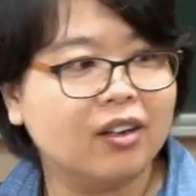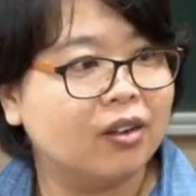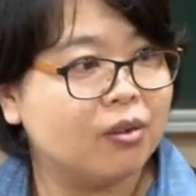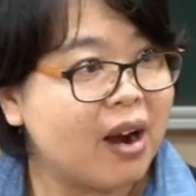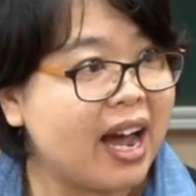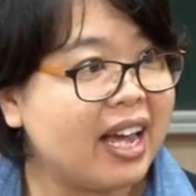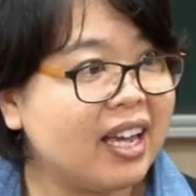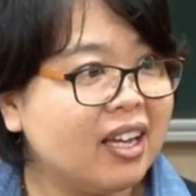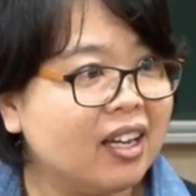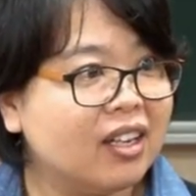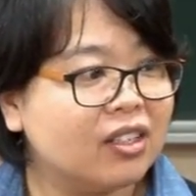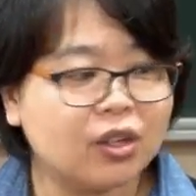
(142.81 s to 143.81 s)
right?
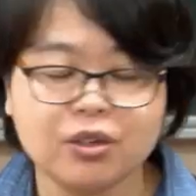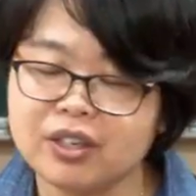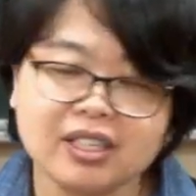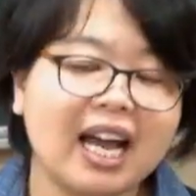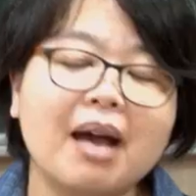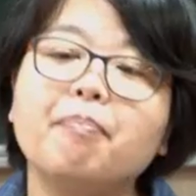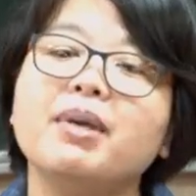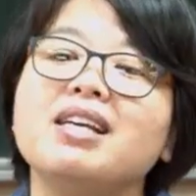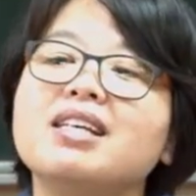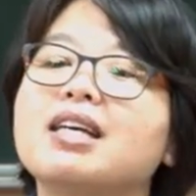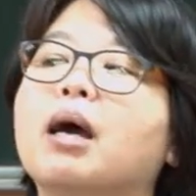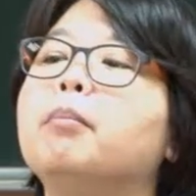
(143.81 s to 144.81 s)
So you're not
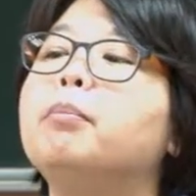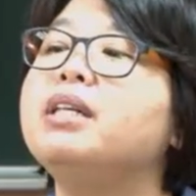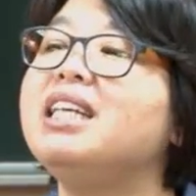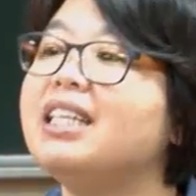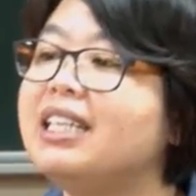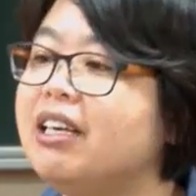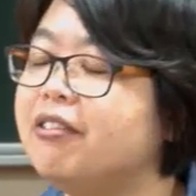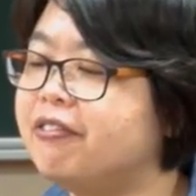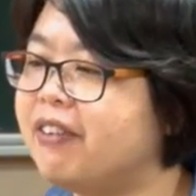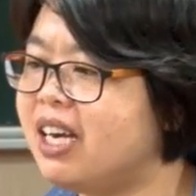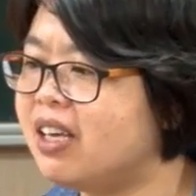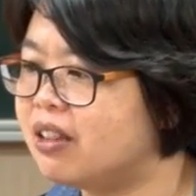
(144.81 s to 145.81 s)
being completely
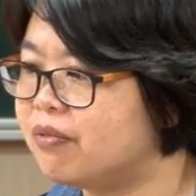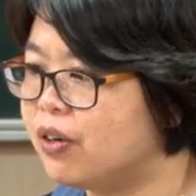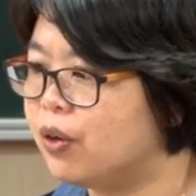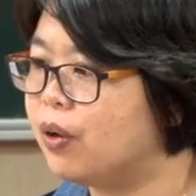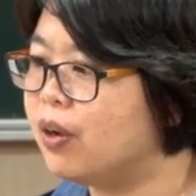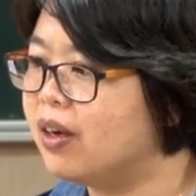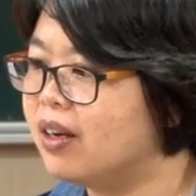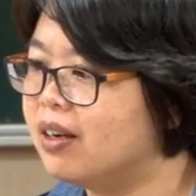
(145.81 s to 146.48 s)
faithful.